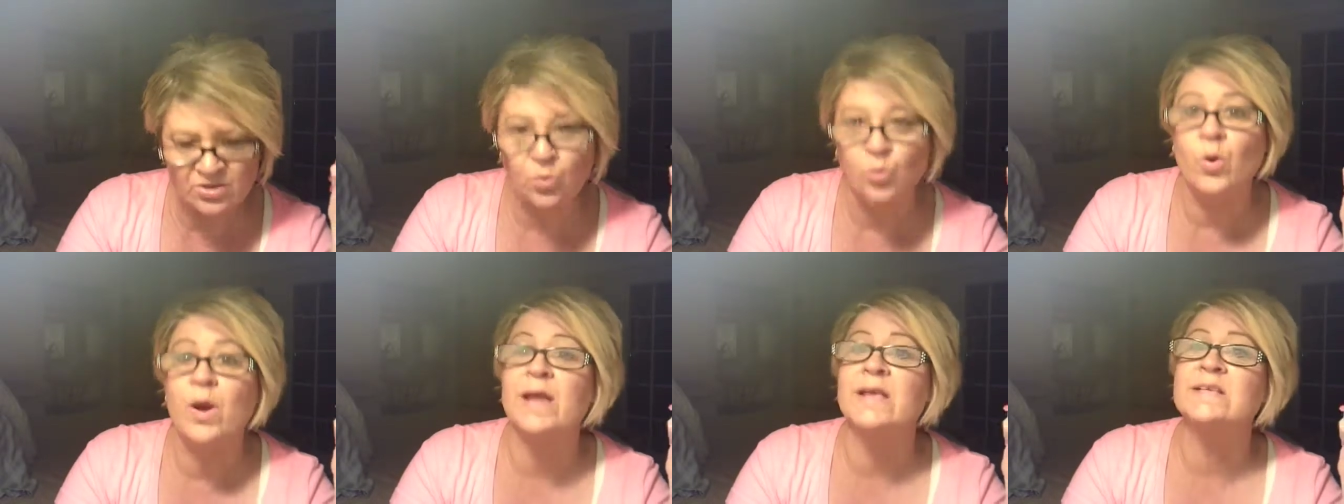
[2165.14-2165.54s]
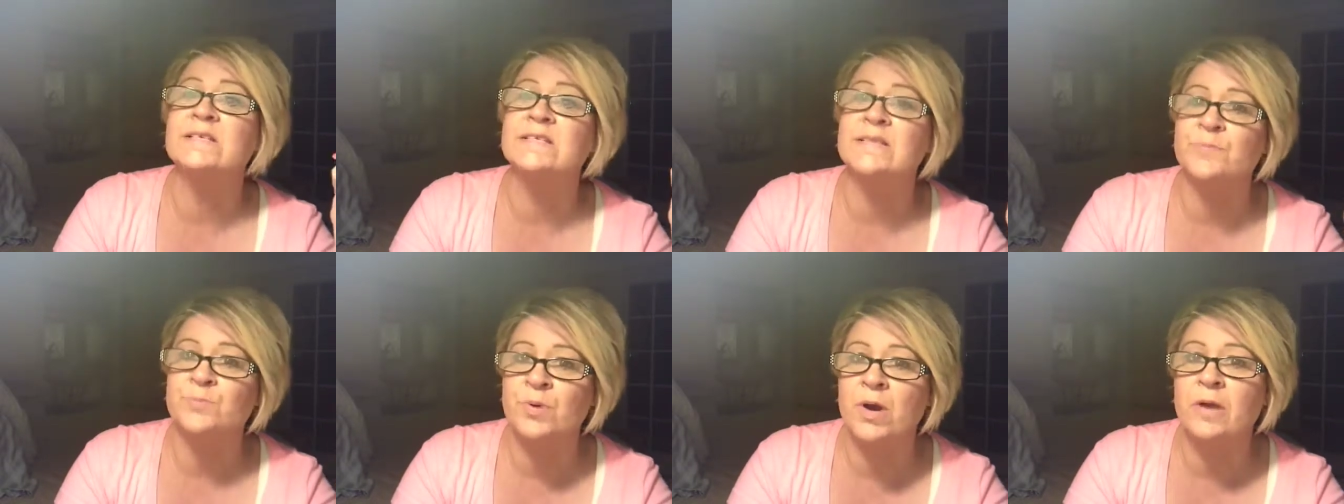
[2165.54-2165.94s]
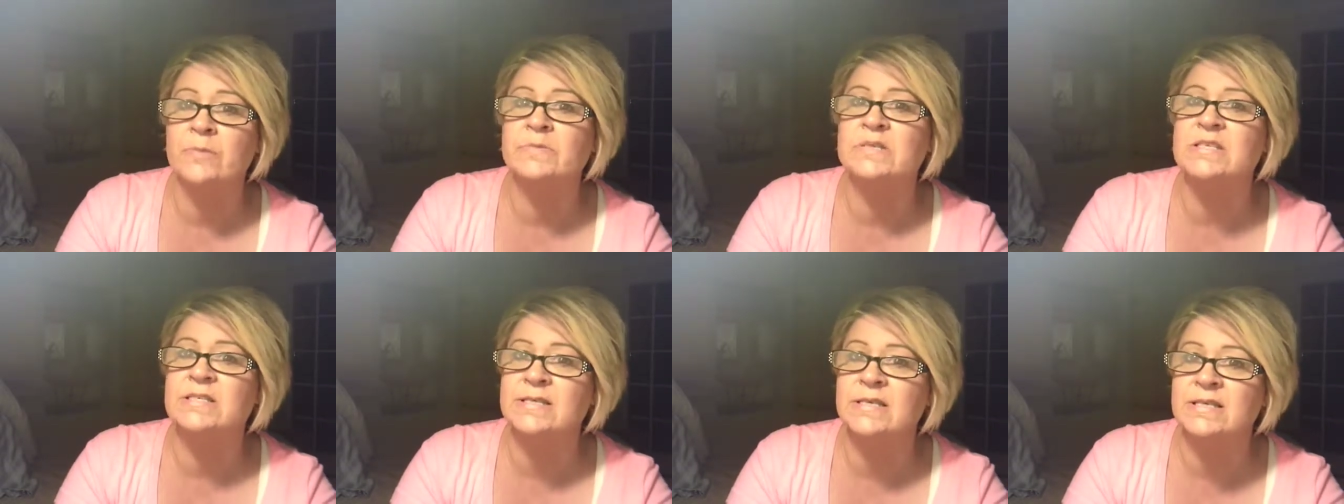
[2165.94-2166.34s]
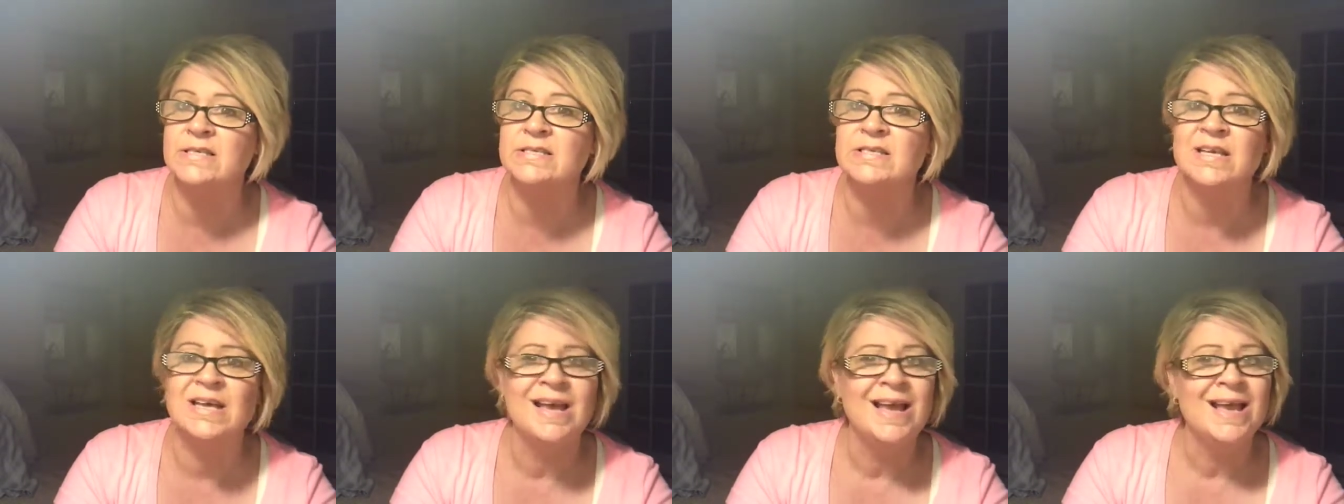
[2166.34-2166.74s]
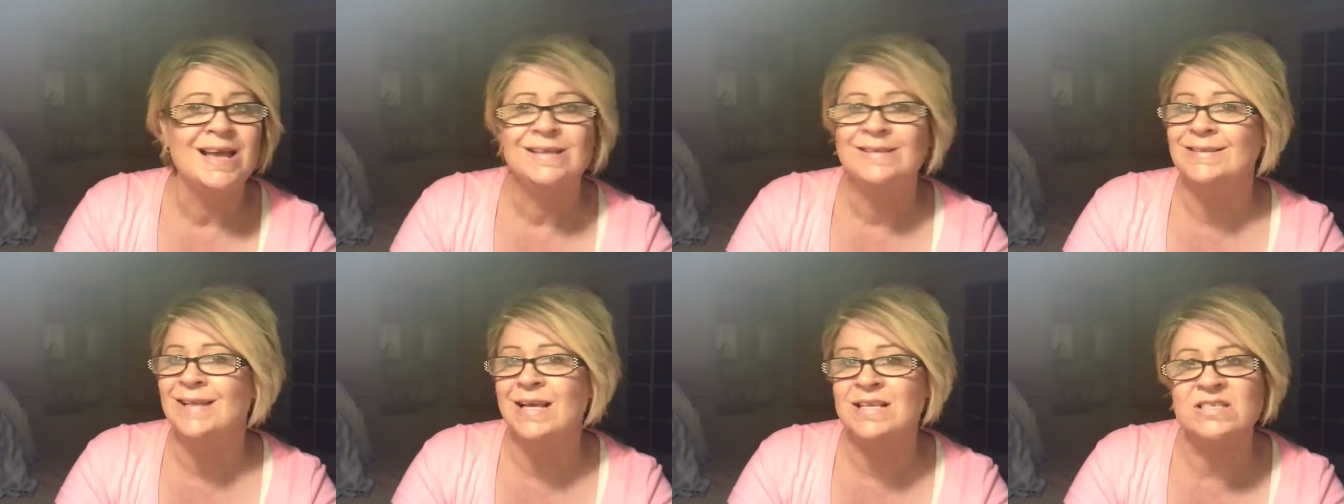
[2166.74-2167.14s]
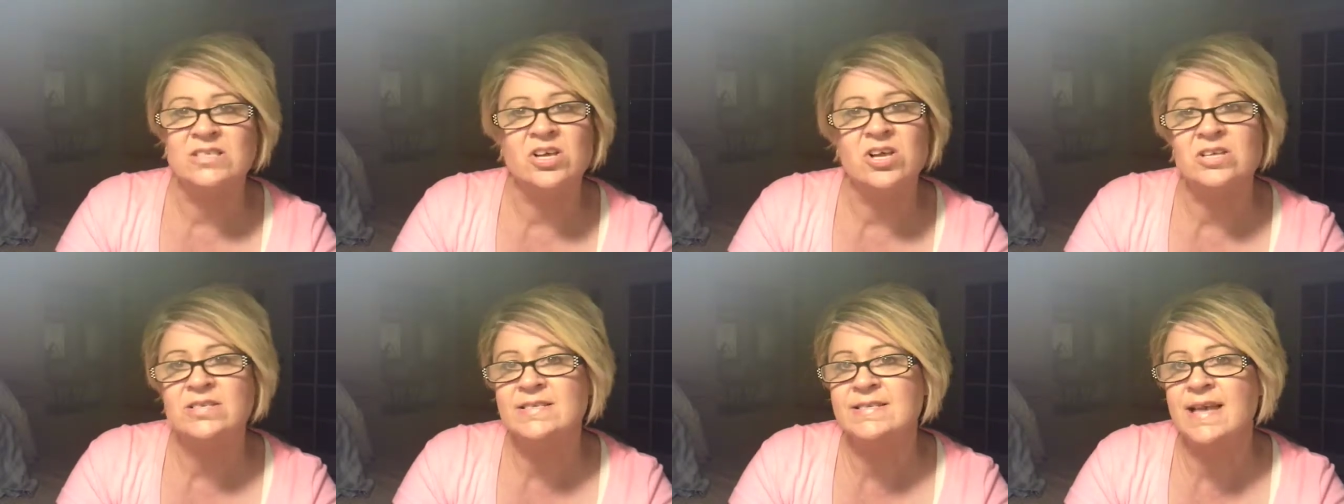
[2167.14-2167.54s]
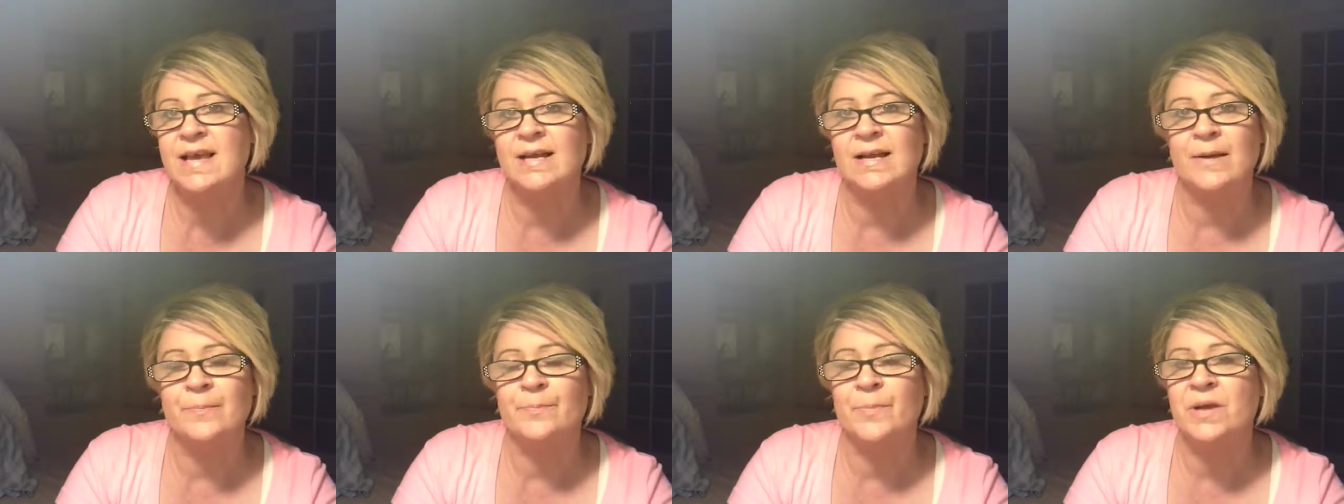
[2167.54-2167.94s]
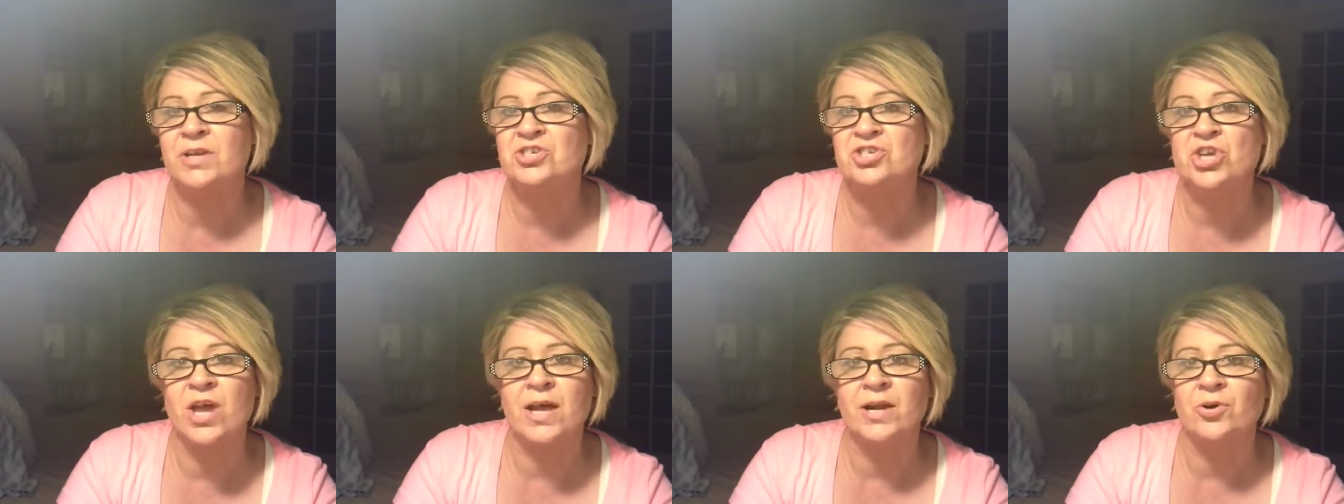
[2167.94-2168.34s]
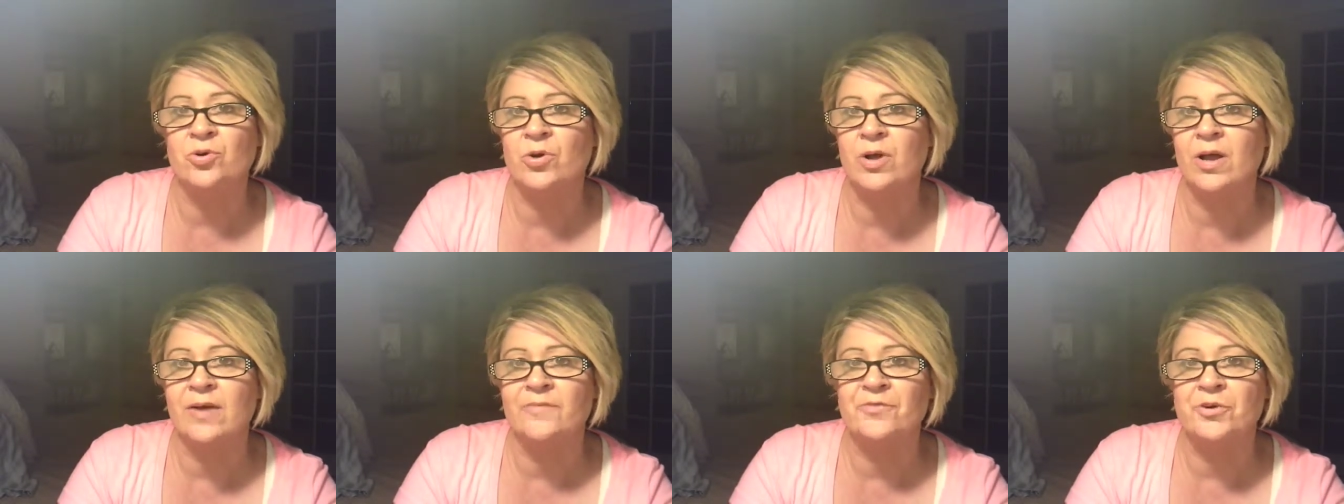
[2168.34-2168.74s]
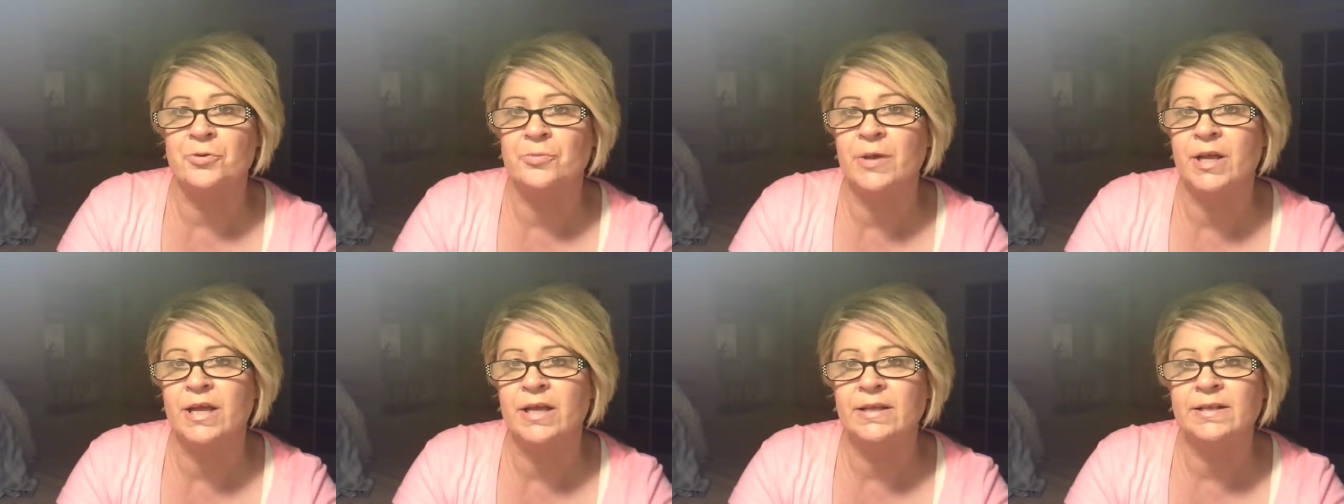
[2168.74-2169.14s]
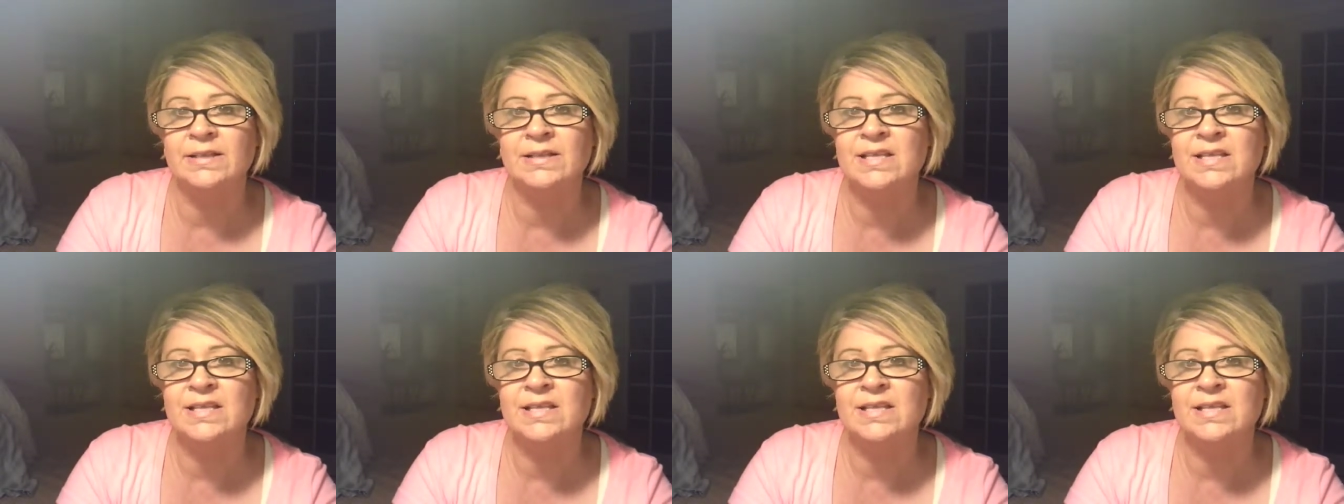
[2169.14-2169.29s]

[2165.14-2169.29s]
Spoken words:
white supremacists, that's all set up by shadow government.